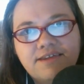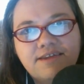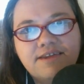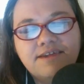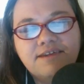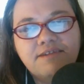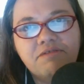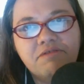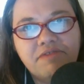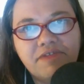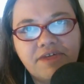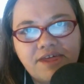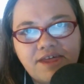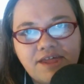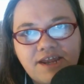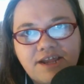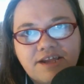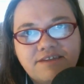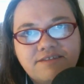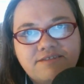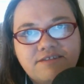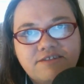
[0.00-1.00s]
then
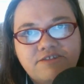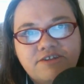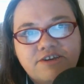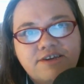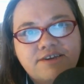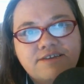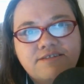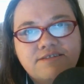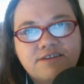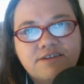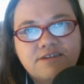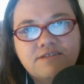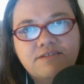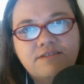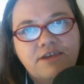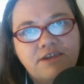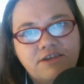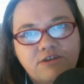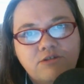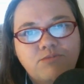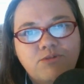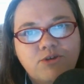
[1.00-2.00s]
I suggest
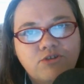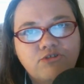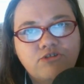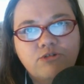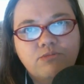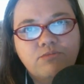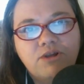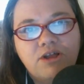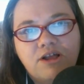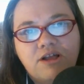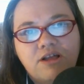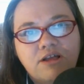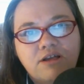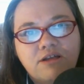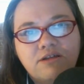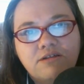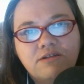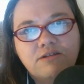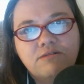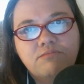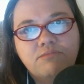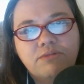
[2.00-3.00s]
that you build your blog,
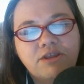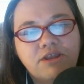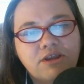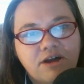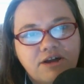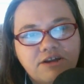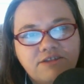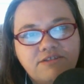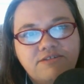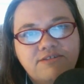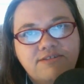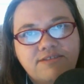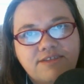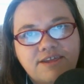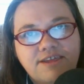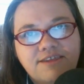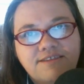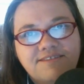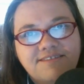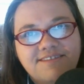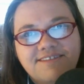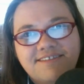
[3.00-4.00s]
but not until
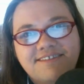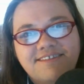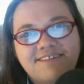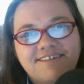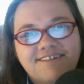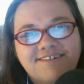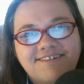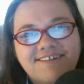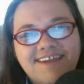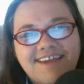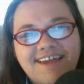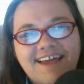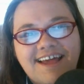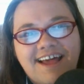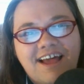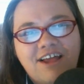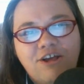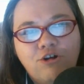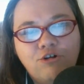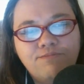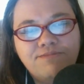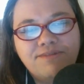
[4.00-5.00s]
then. So
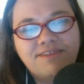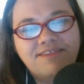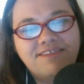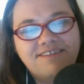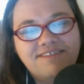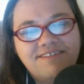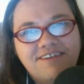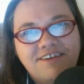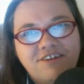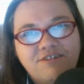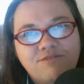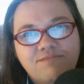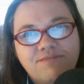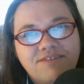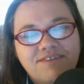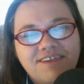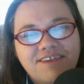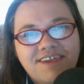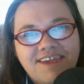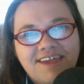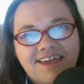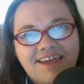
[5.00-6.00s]
I hope that this helps.
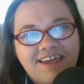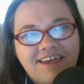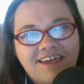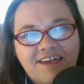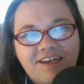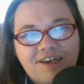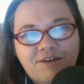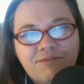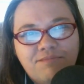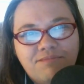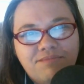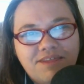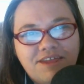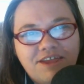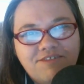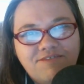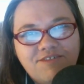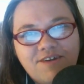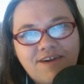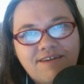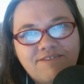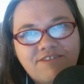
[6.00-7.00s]

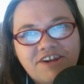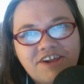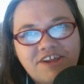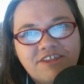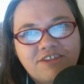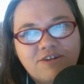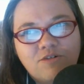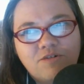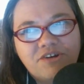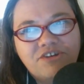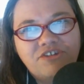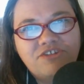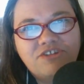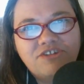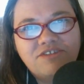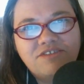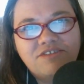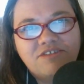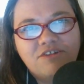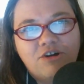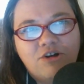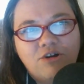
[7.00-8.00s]
If you have any other
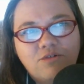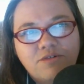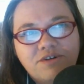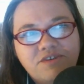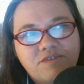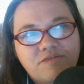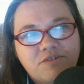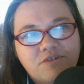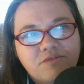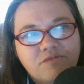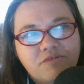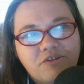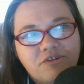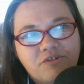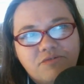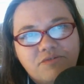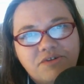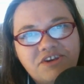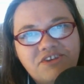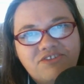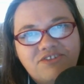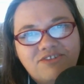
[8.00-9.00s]
questions, always feel
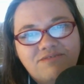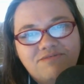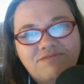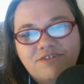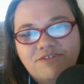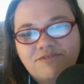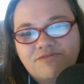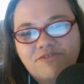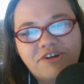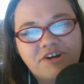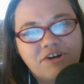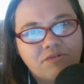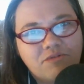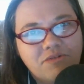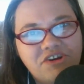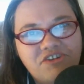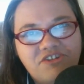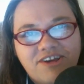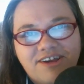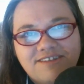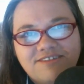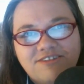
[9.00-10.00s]
free to
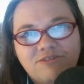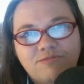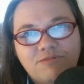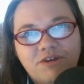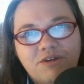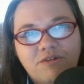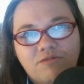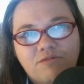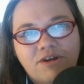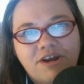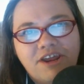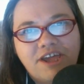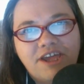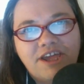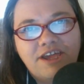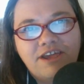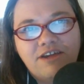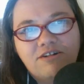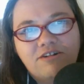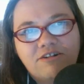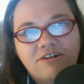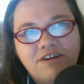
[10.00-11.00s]
reach out to me,
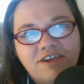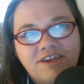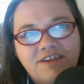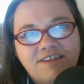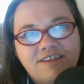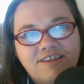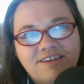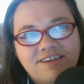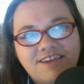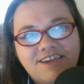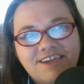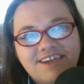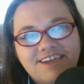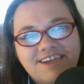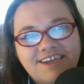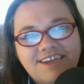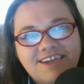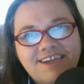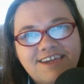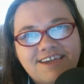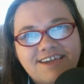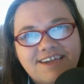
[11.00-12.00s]
Renee,
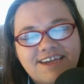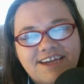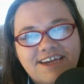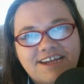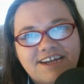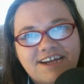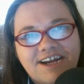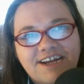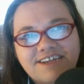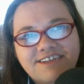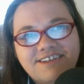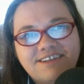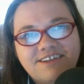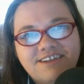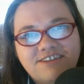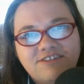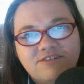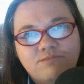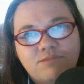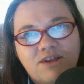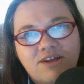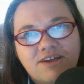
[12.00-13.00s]
RENEE, at
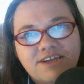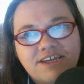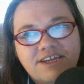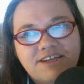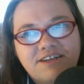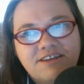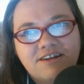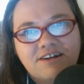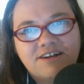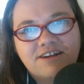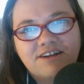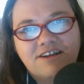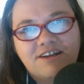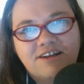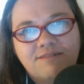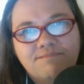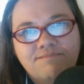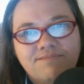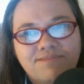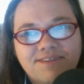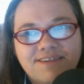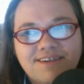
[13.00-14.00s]

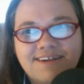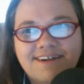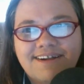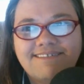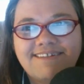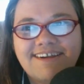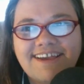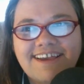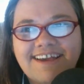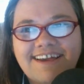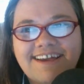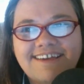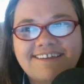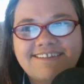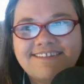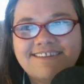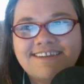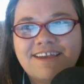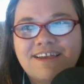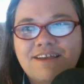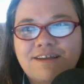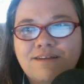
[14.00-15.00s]
iteachblogging.com. All right,
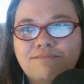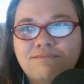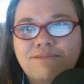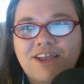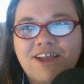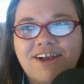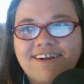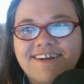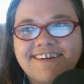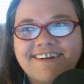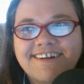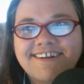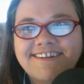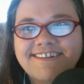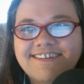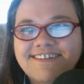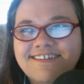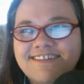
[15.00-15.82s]
guys, blog on.